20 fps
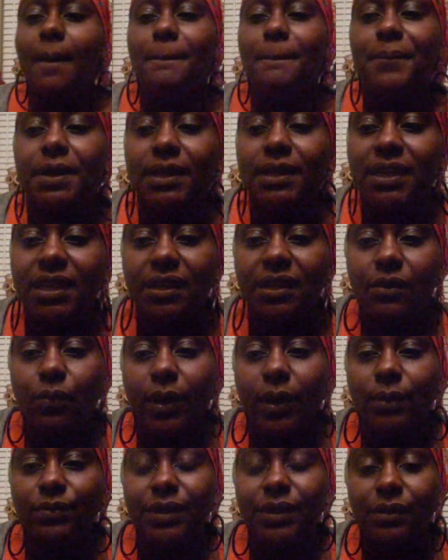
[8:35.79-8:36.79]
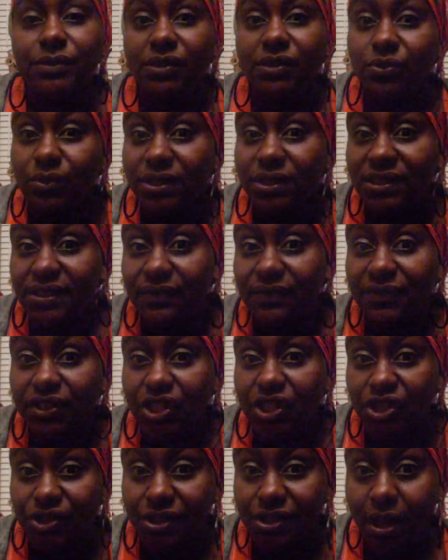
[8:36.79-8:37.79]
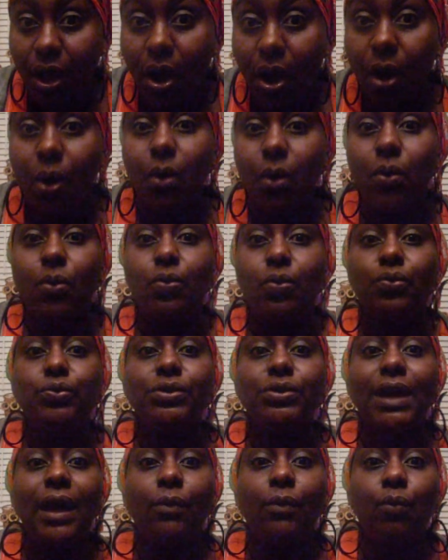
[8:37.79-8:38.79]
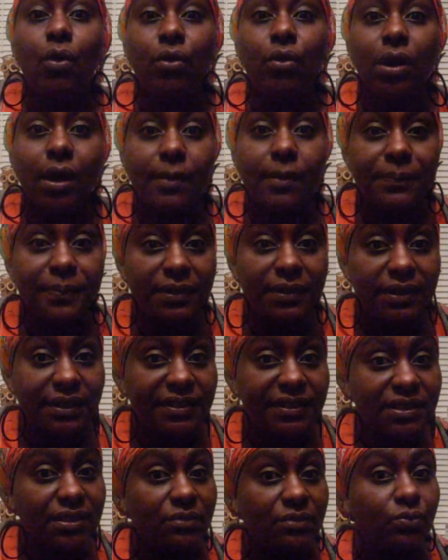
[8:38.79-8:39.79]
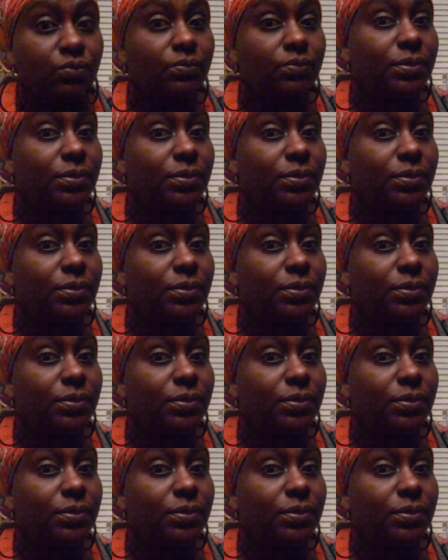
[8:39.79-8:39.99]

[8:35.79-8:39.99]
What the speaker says: But anyway, when I was 27 years old, I woke up in this